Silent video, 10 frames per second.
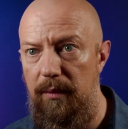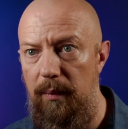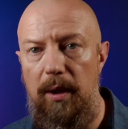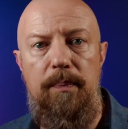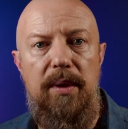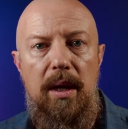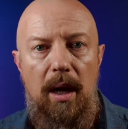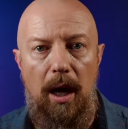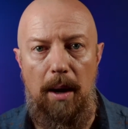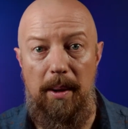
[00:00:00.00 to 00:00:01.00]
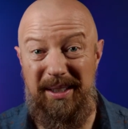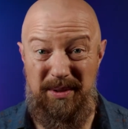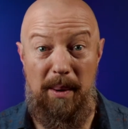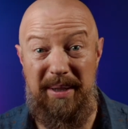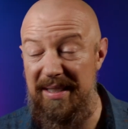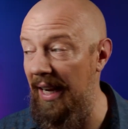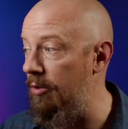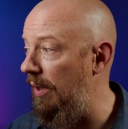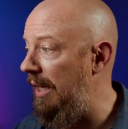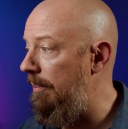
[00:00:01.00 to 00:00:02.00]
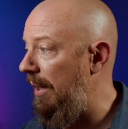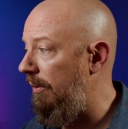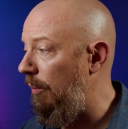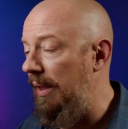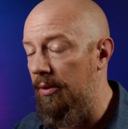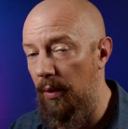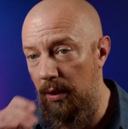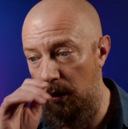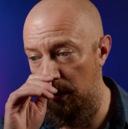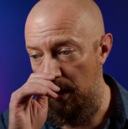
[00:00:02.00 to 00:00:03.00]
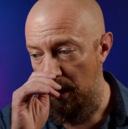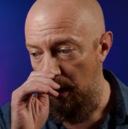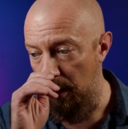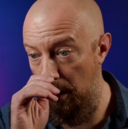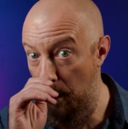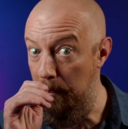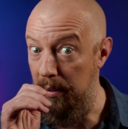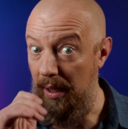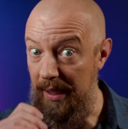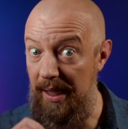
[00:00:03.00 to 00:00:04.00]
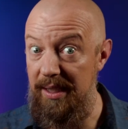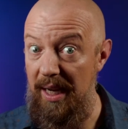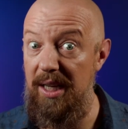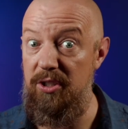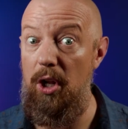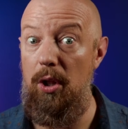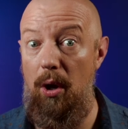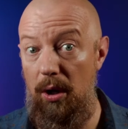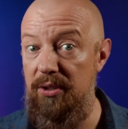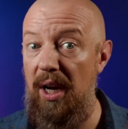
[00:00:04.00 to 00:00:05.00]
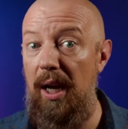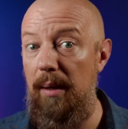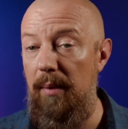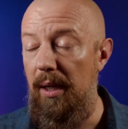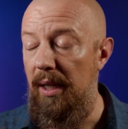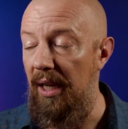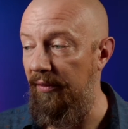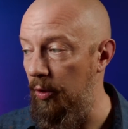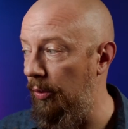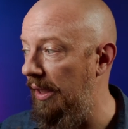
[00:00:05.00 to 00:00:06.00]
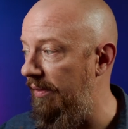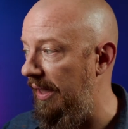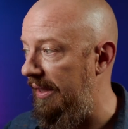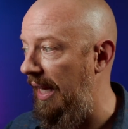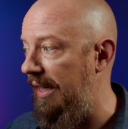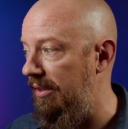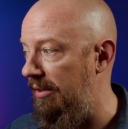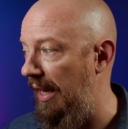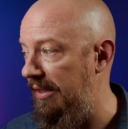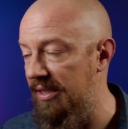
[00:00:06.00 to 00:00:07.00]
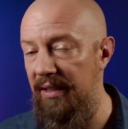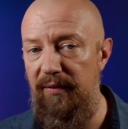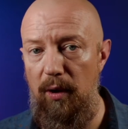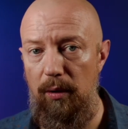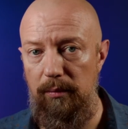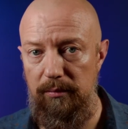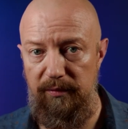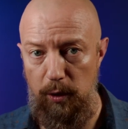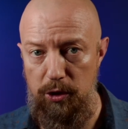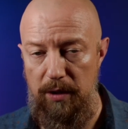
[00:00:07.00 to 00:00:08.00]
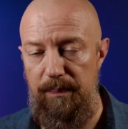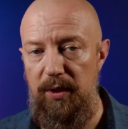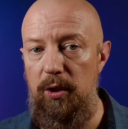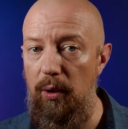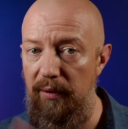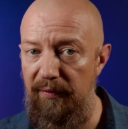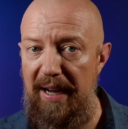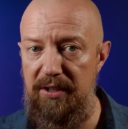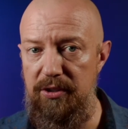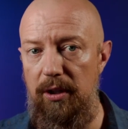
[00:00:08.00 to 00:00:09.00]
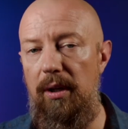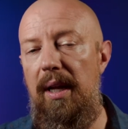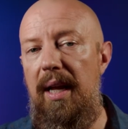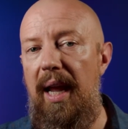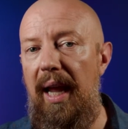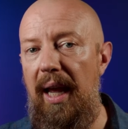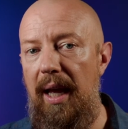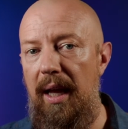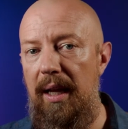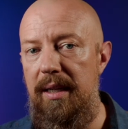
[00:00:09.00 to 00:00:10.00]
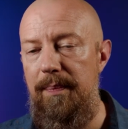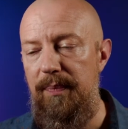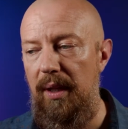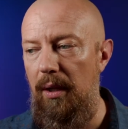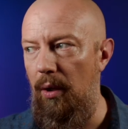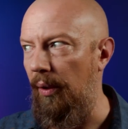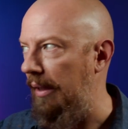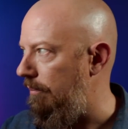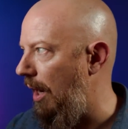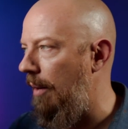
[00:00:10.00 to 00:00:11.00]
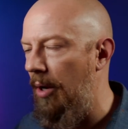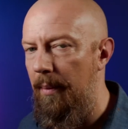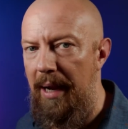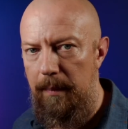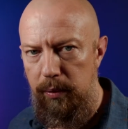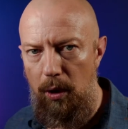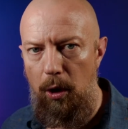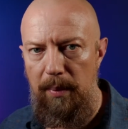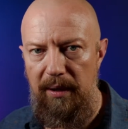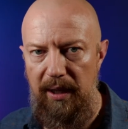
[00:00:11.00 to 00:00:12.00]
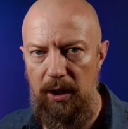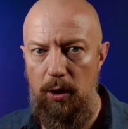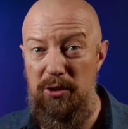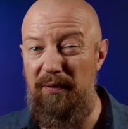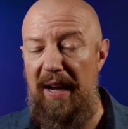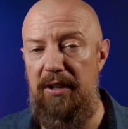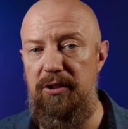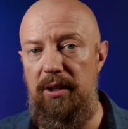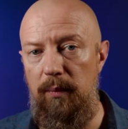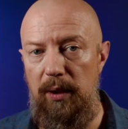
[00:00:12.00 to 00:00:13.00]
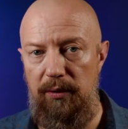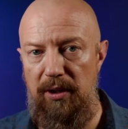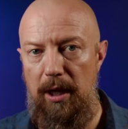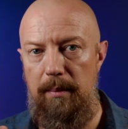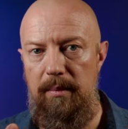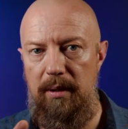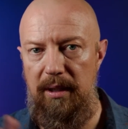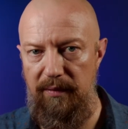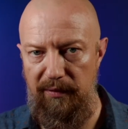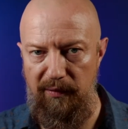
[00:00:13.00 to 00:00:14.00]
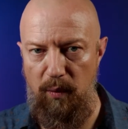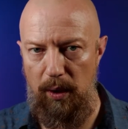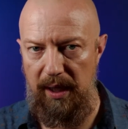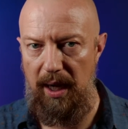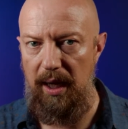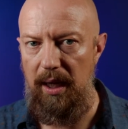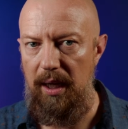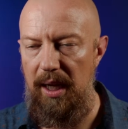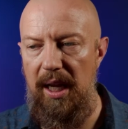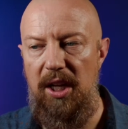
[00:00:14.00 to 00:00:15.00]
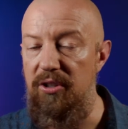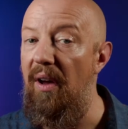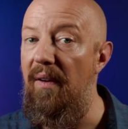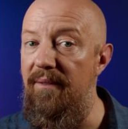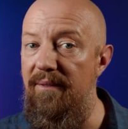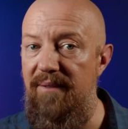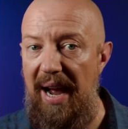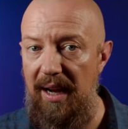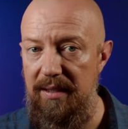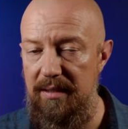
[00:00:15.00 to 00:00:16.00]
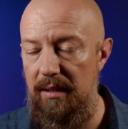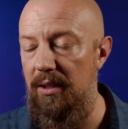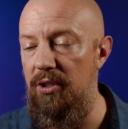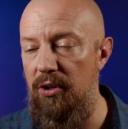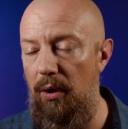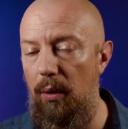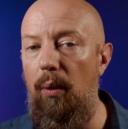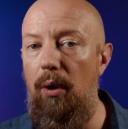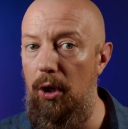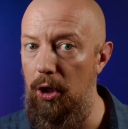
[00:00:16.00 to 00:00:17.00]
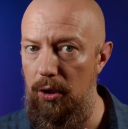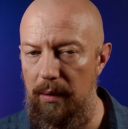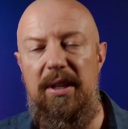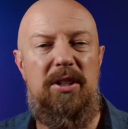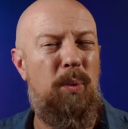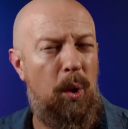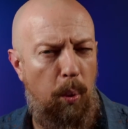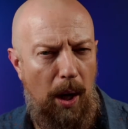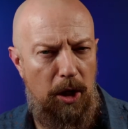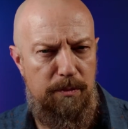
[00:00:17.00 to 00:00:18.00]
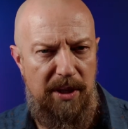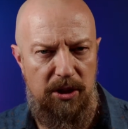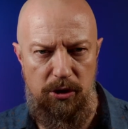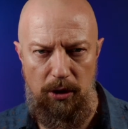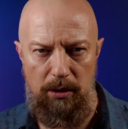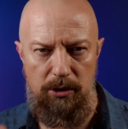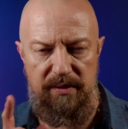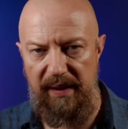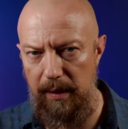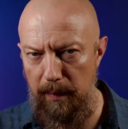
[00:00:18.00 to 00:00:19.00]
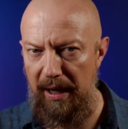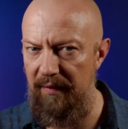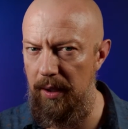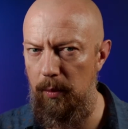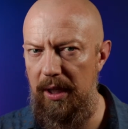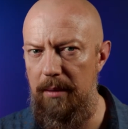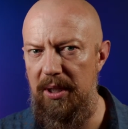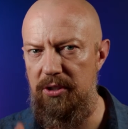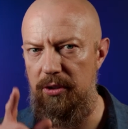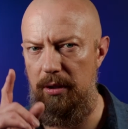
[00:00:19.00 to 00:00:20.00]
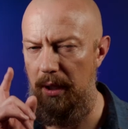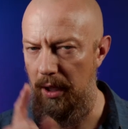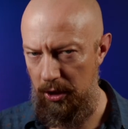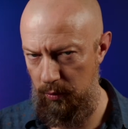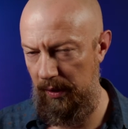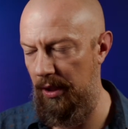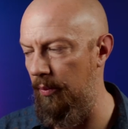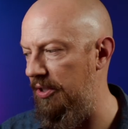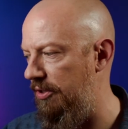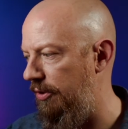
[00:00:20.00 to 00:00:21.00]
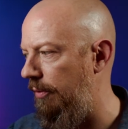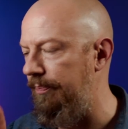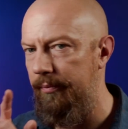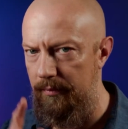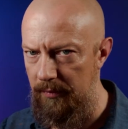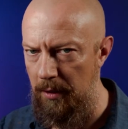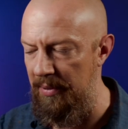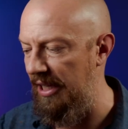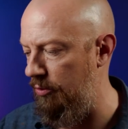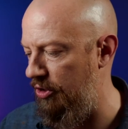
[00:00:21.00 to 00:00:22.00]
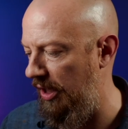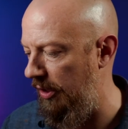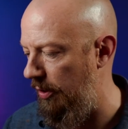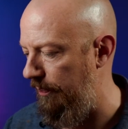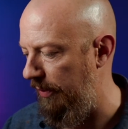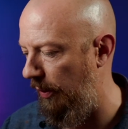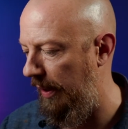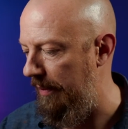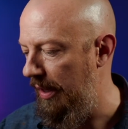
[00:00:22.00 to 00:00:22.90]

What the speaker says: There we go. I'm exaggerating about the week to encode, but it takes a long time. If you leave it at that default version, you go to faster and okay, I'm on a Mac Pro, but it encodes faster than real time, even for 4K. It's fast. So, and this requires Big Sur. So if you haven't upgraded to Big Sur, it's a really good reason to, but that's what you got to do. Okay.